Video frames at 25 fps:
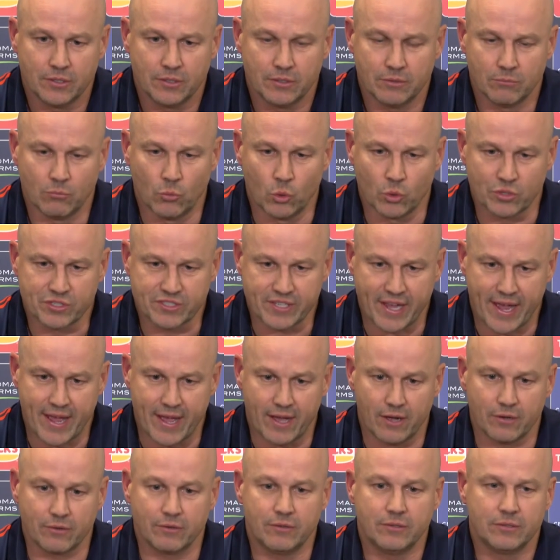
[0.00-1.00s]
more
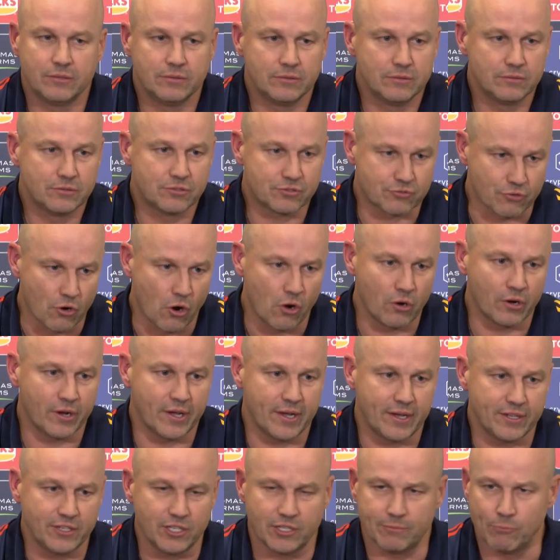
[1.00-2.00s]
sound,
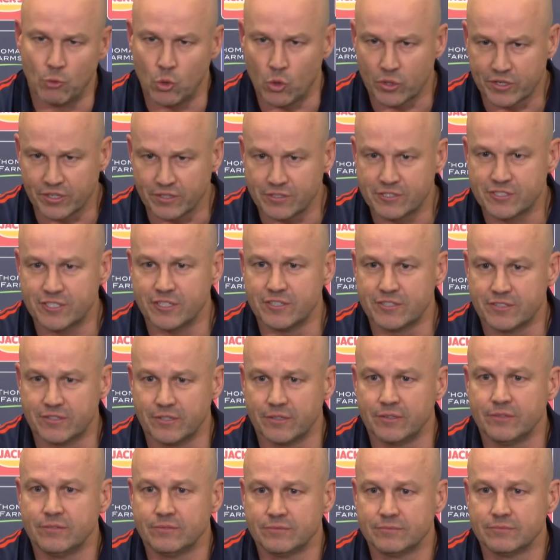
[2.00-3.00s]
stronger, you're more
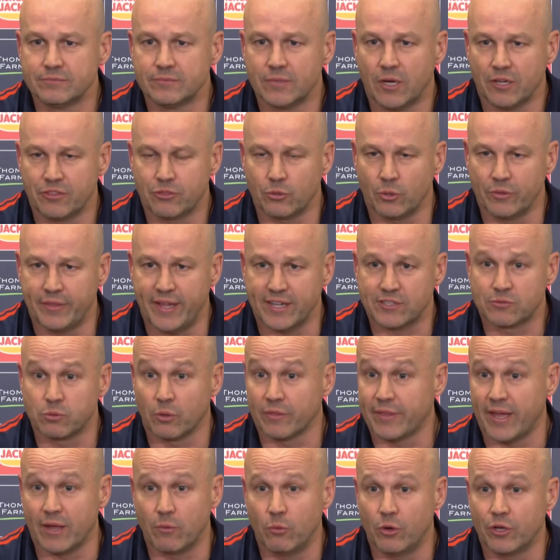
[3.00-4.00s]
consistent. I thought that's
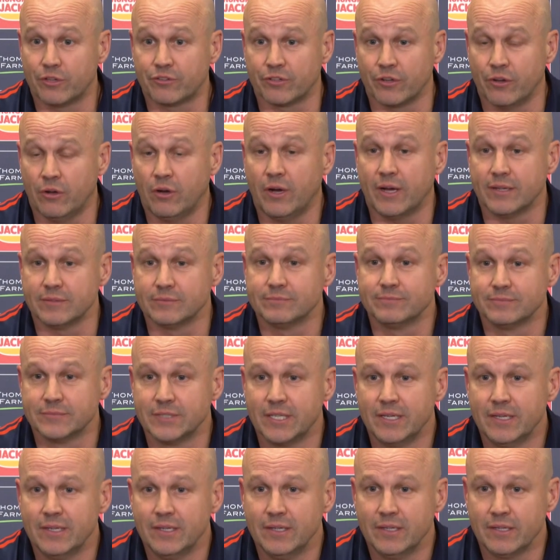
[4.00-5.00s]
what they were tonight.
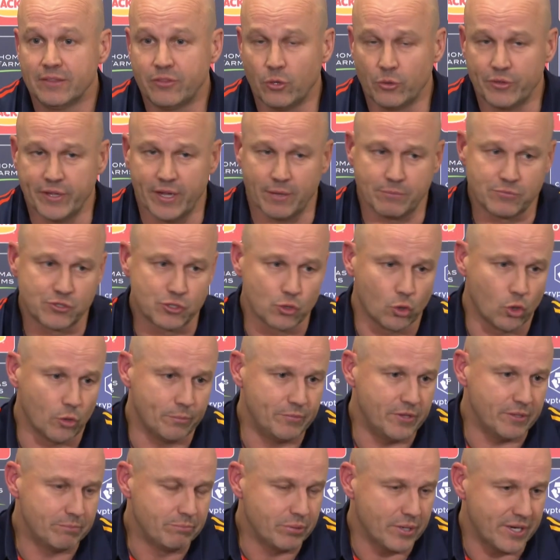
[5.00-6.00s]
I thought they
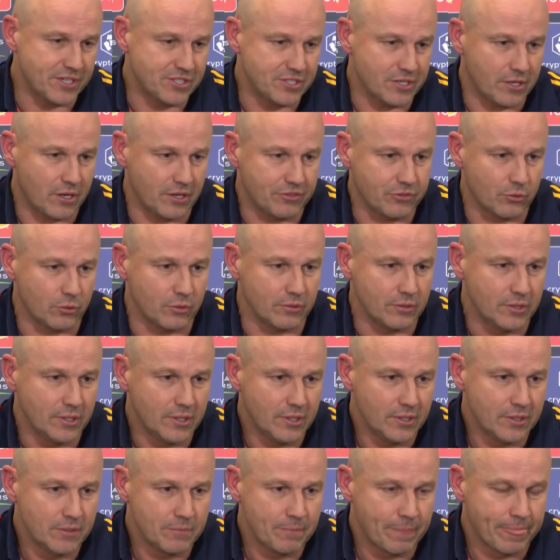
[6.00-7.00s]
absorbed the pressure. I thought
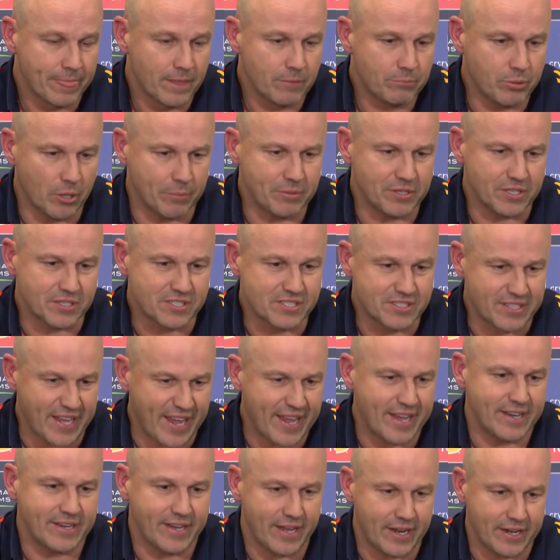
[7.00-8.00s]
probably the
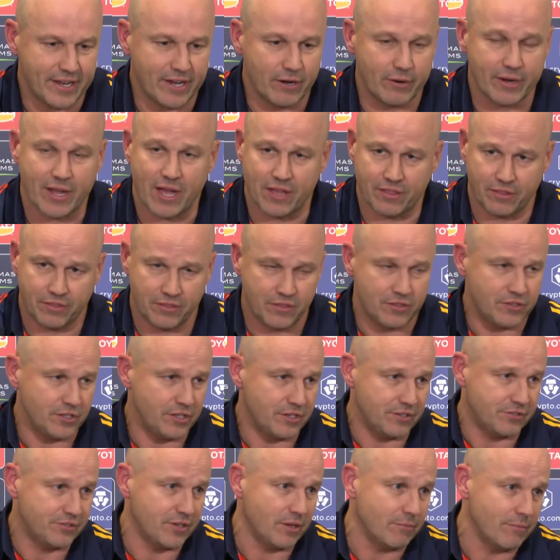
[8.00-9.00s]
standout area other than the
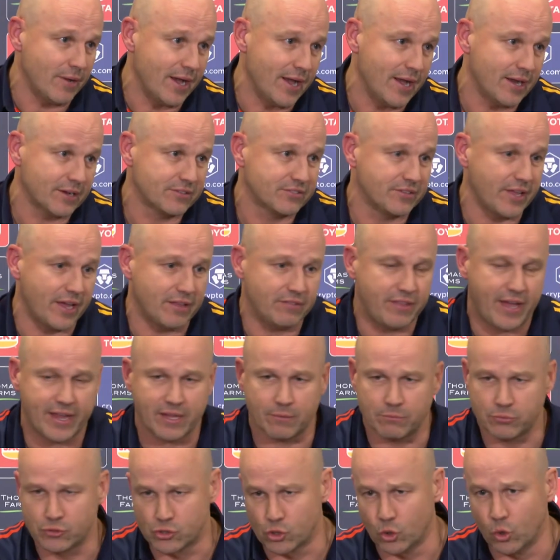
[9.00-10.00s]
intercept marks. They, they
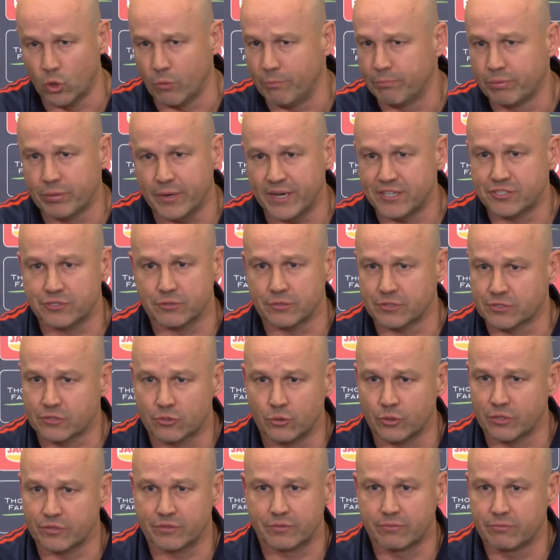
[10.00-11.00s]
absorb pressure as
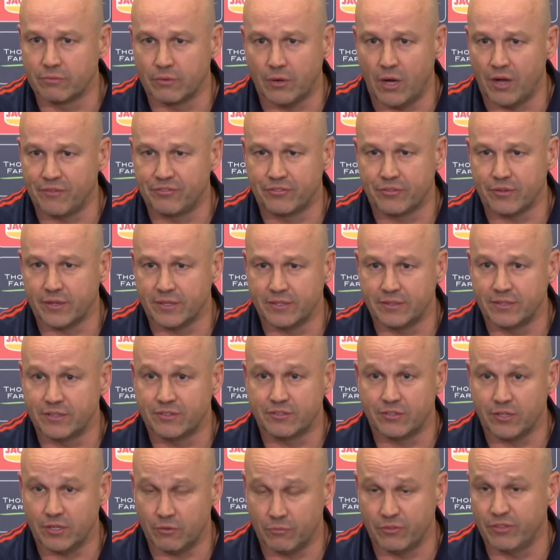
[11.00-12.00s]
good as I've seen
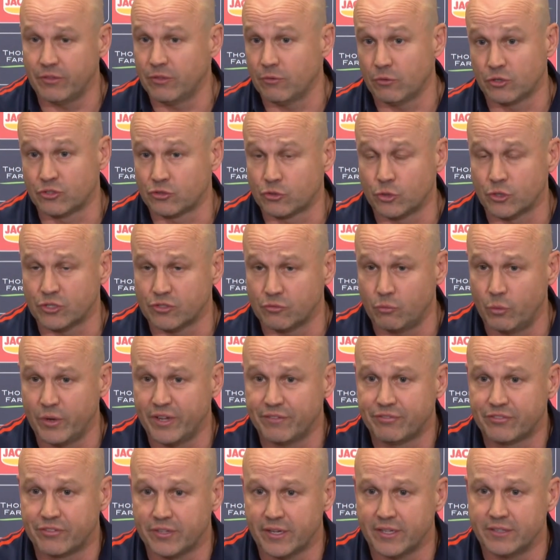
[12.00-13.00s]
this year, as good as
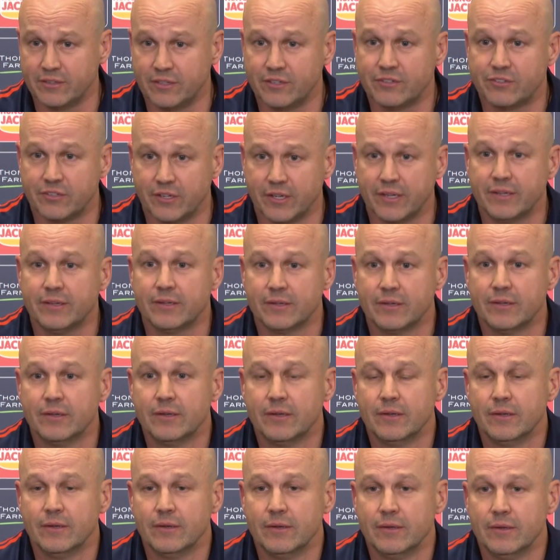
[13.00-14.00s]
we've seen this year.
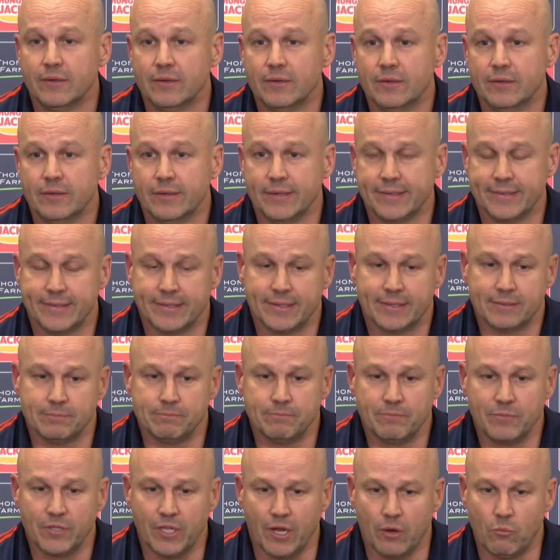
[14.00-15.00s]

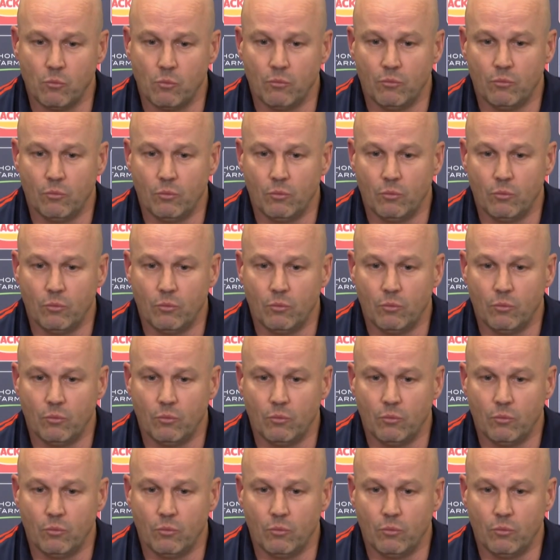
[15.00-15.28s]
Um, you know,